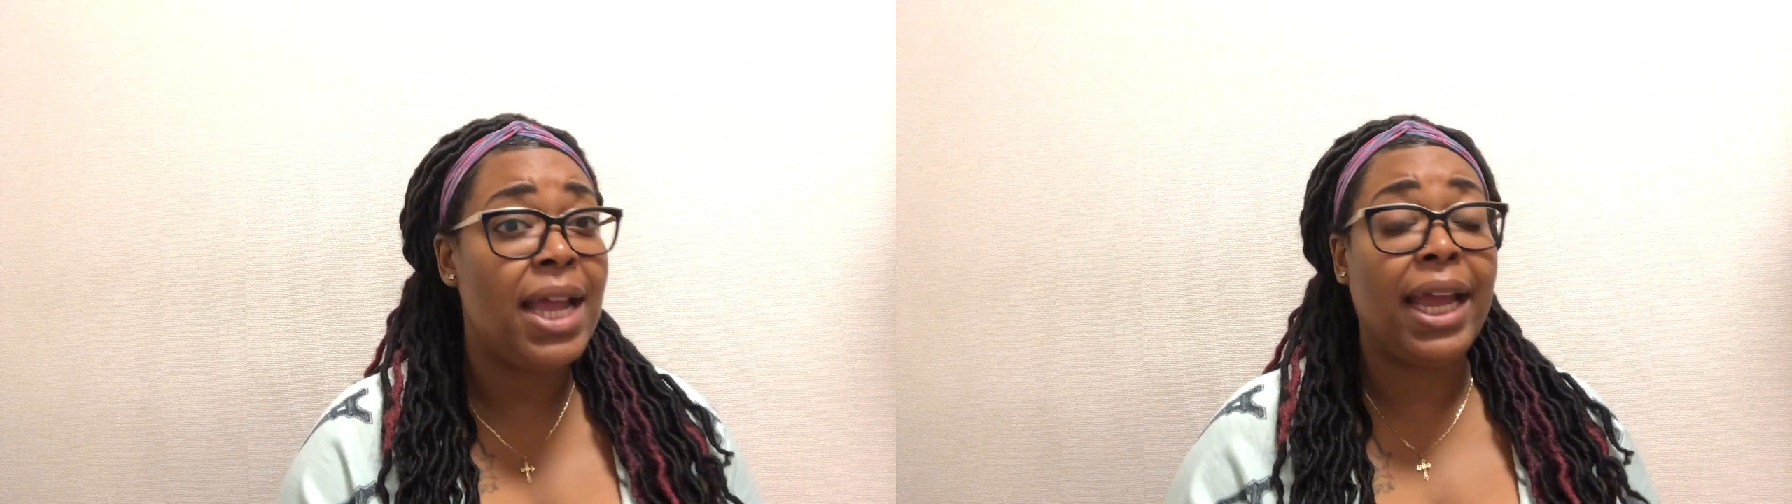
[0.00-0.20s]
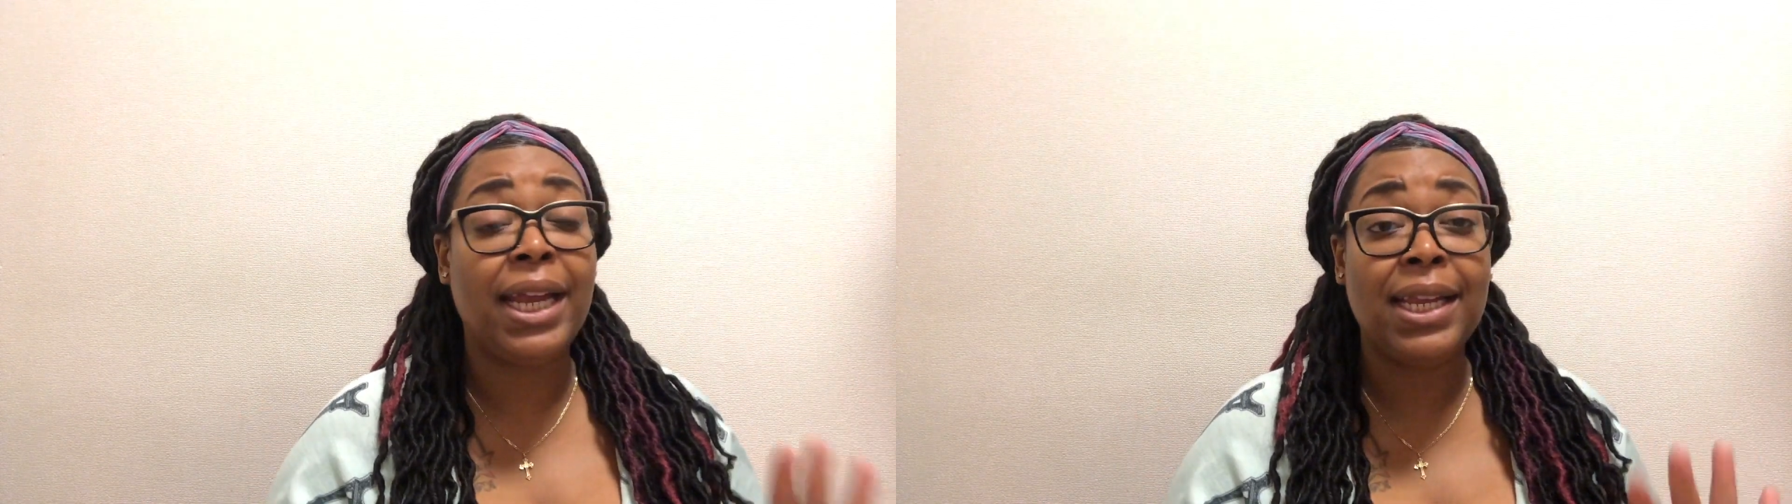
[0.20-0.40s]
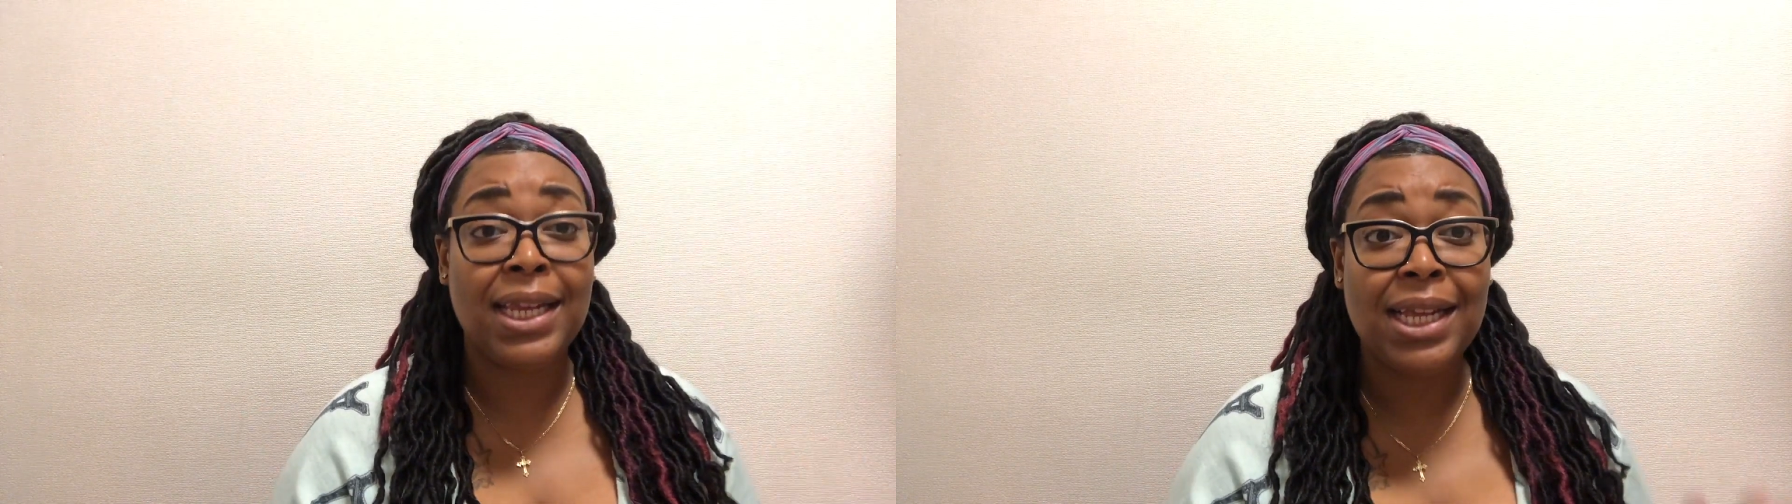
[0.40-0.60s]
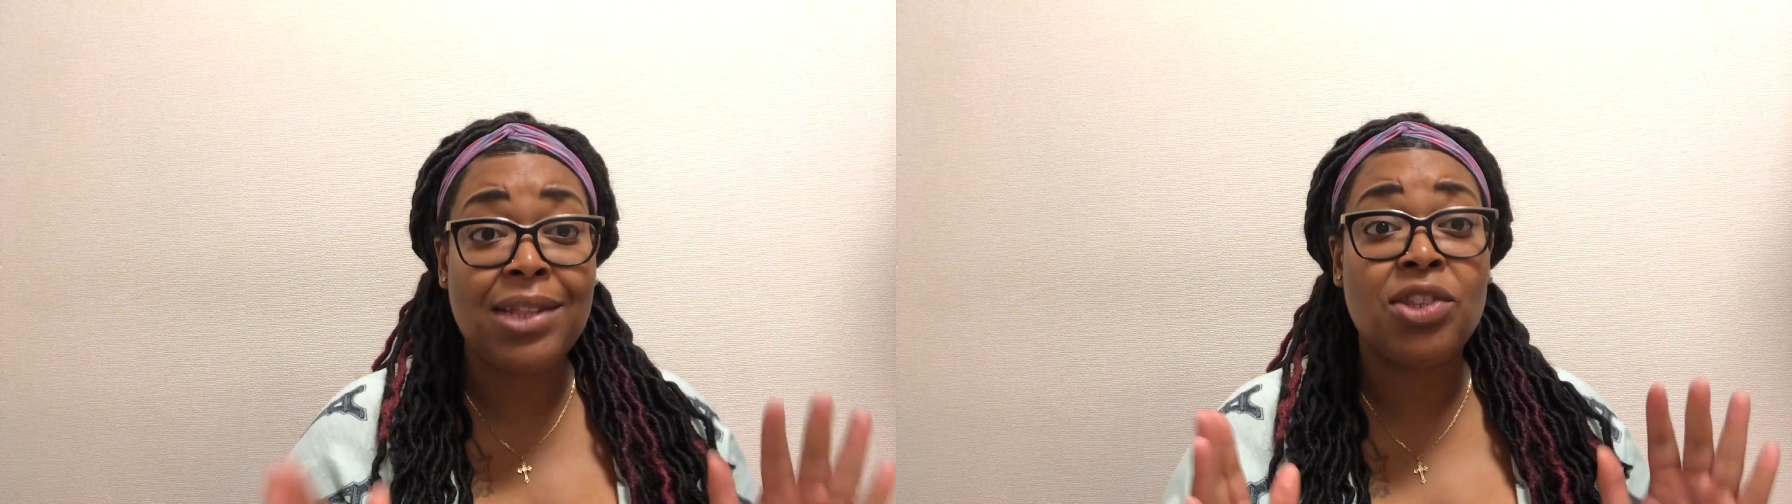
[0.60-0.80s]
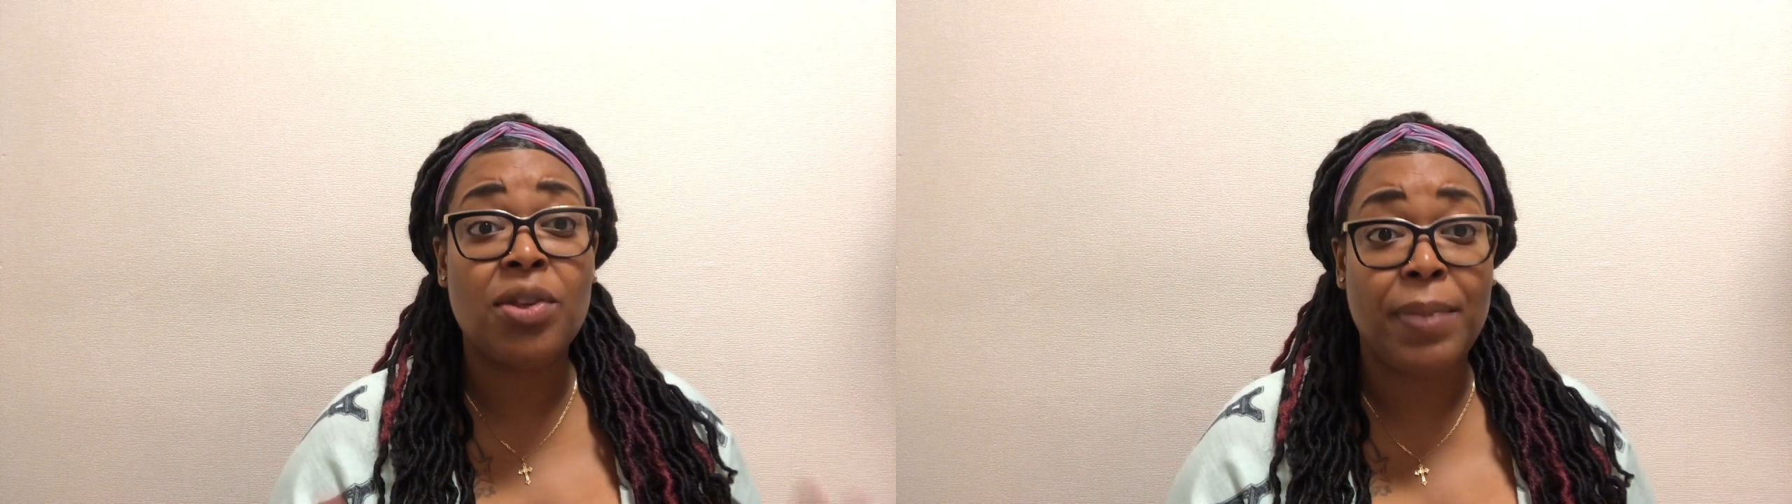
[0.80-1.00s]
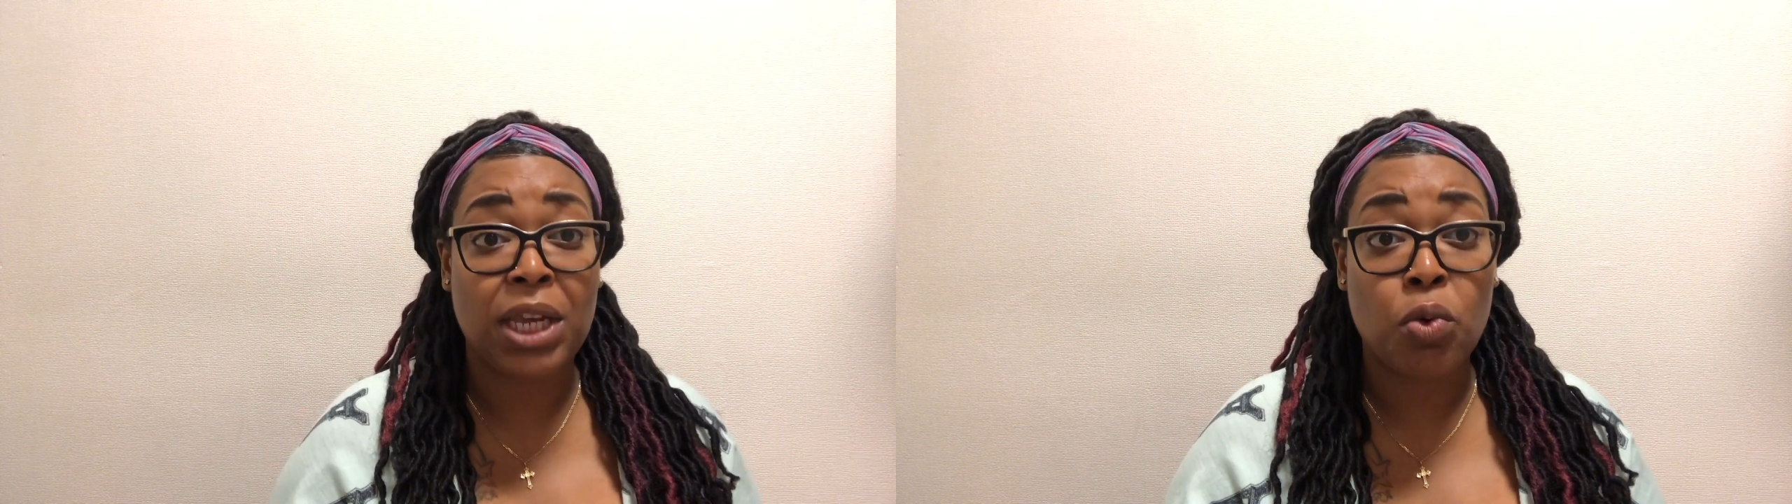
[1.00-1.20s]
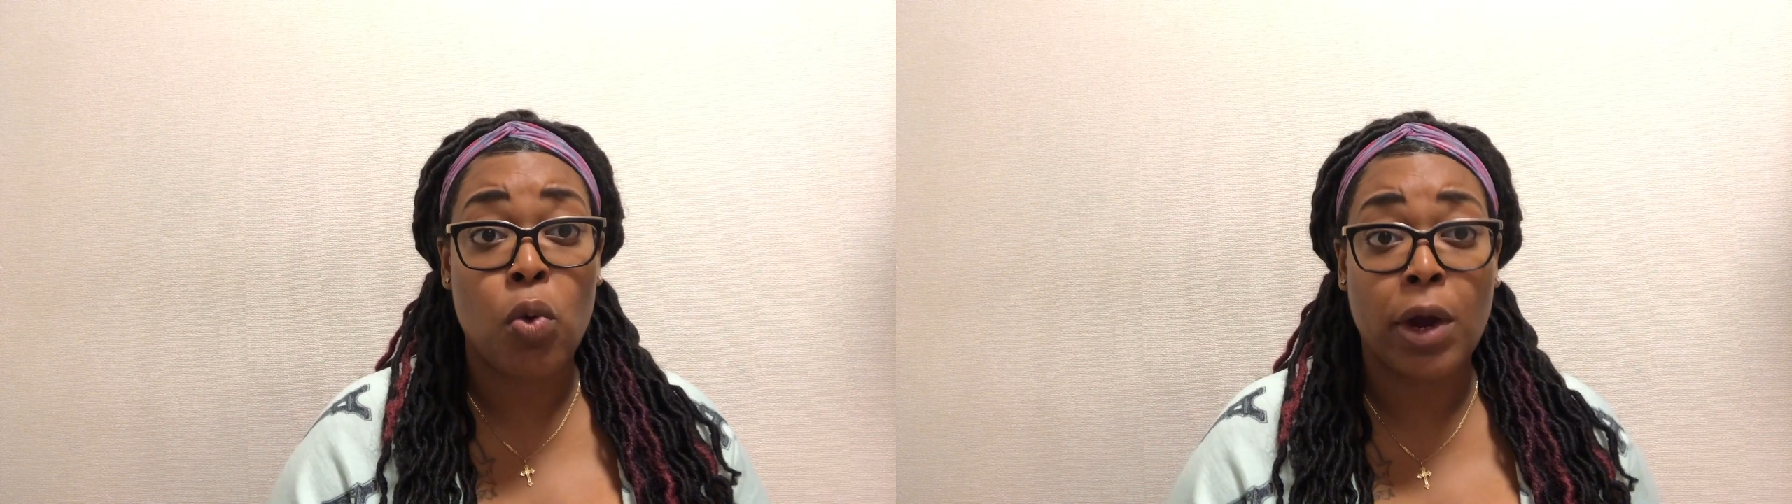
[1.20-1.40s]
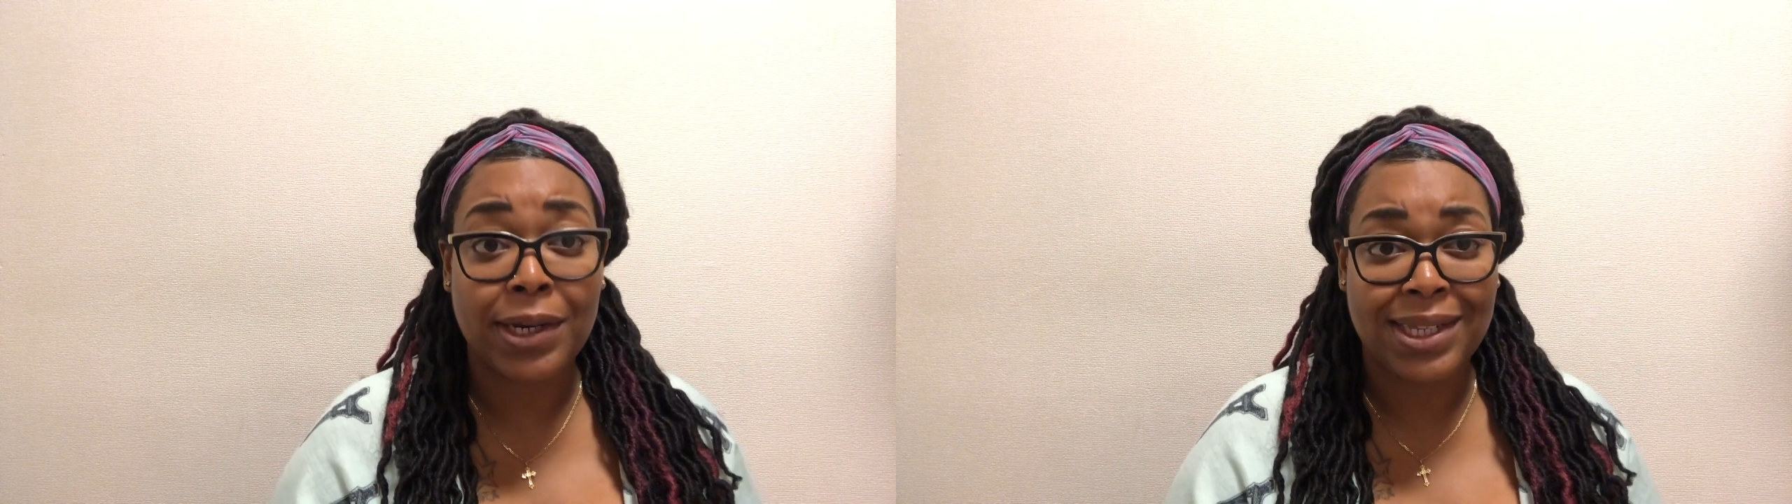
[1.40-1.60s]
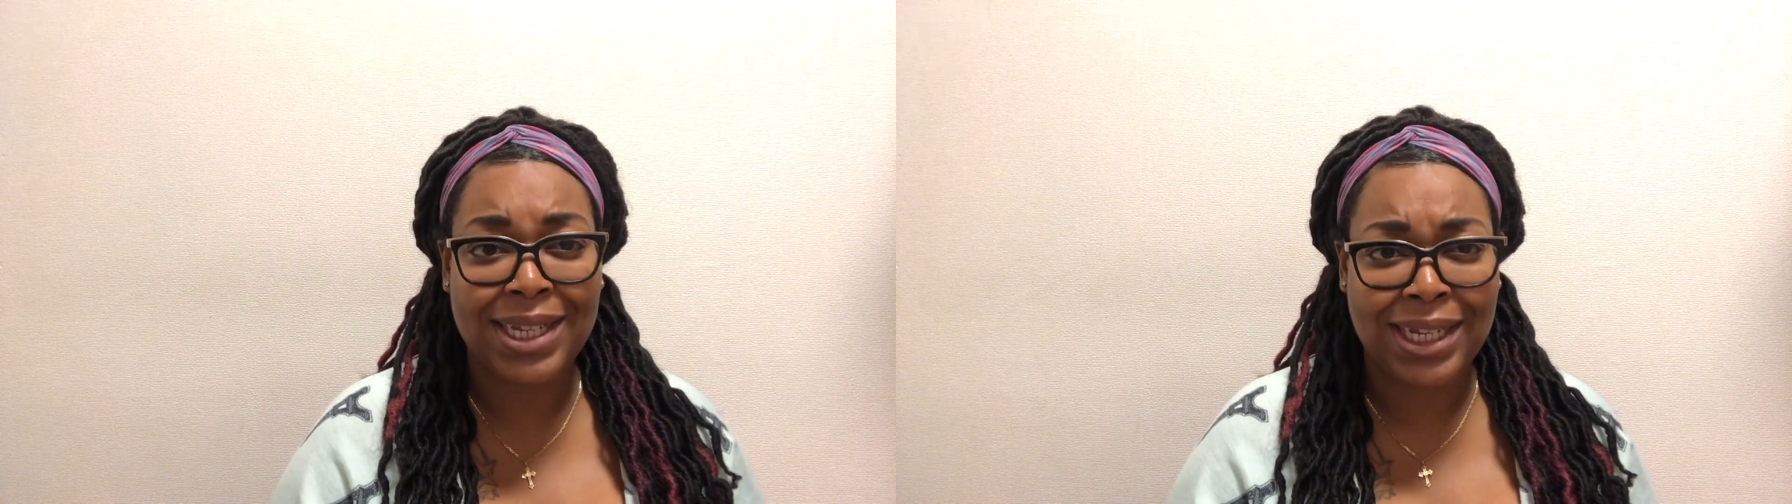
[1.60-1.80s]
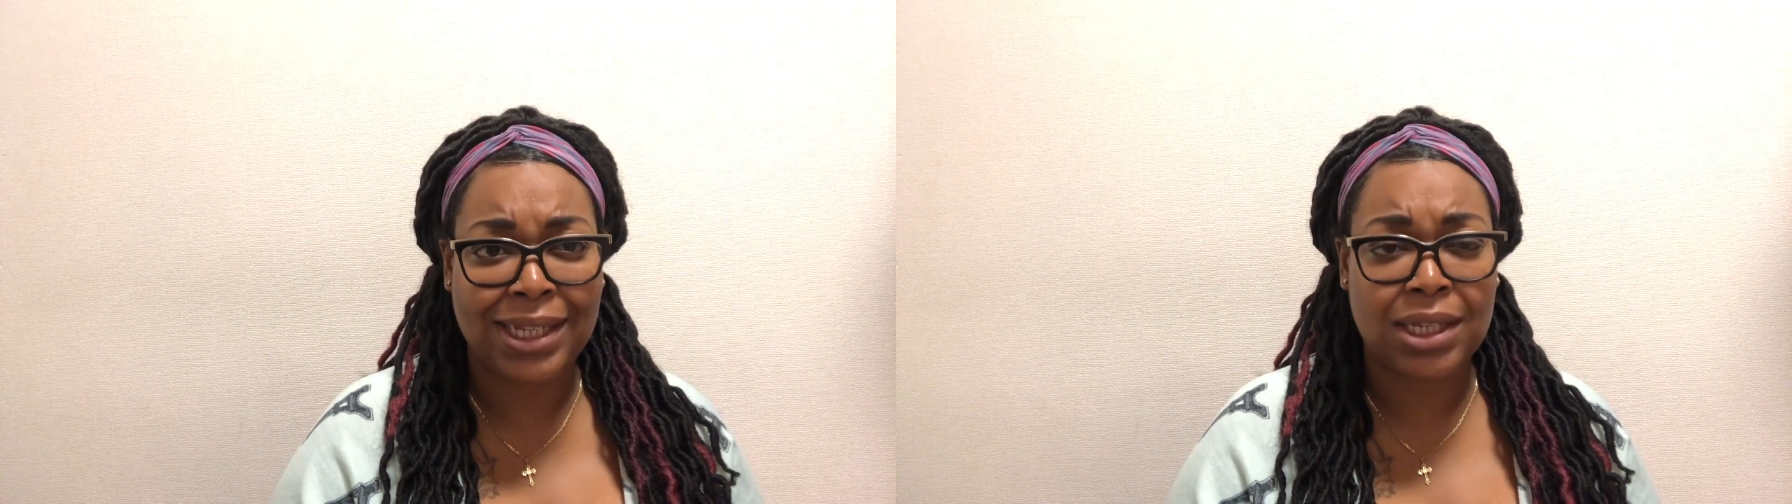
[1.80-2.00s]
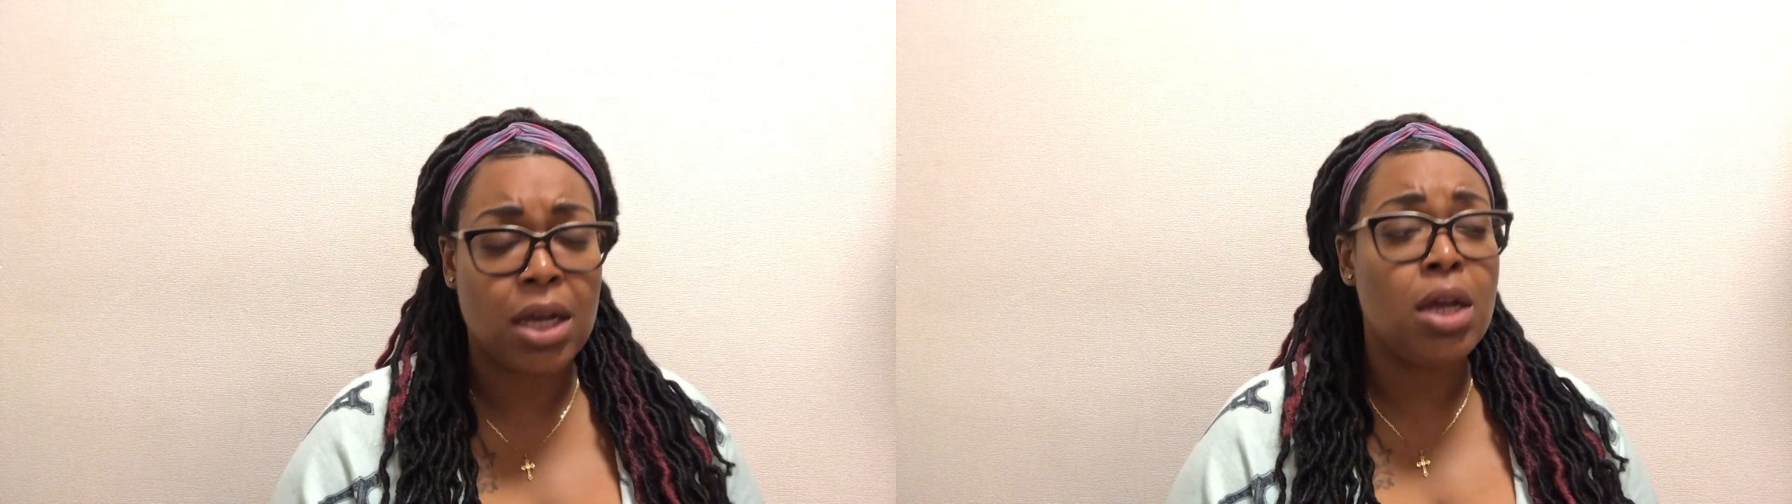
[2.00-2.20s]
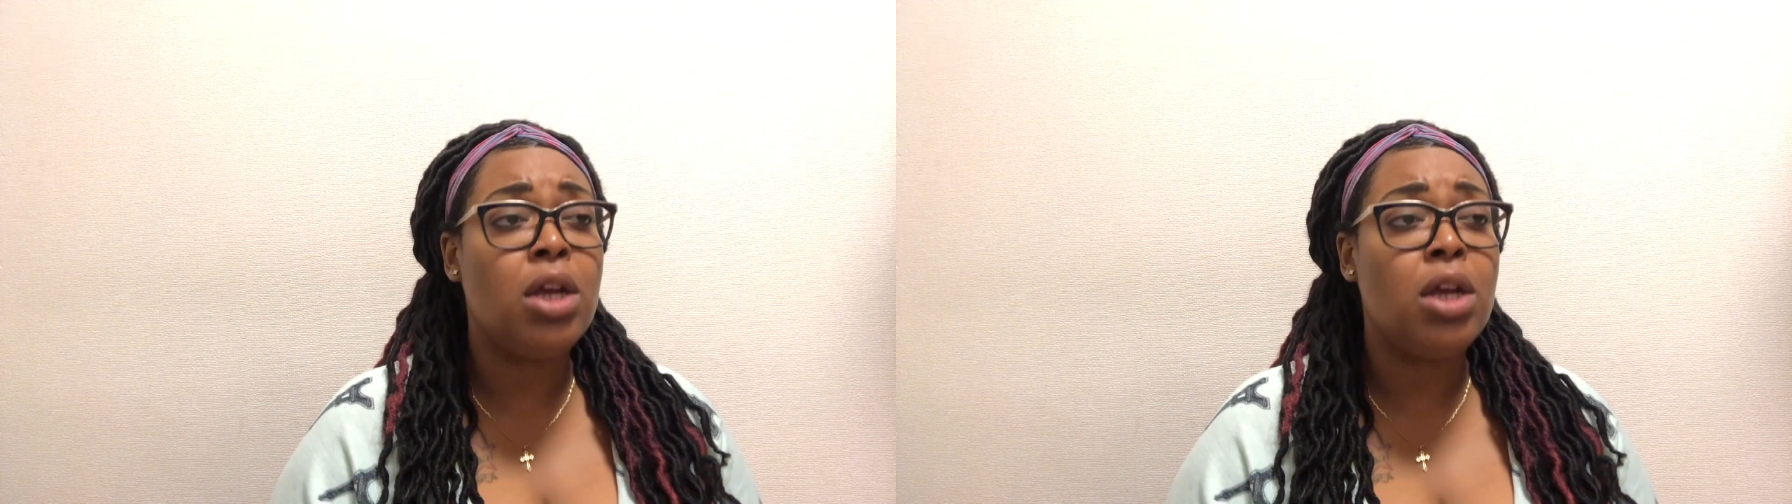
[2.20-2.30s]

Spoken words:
It needs to be quarantined.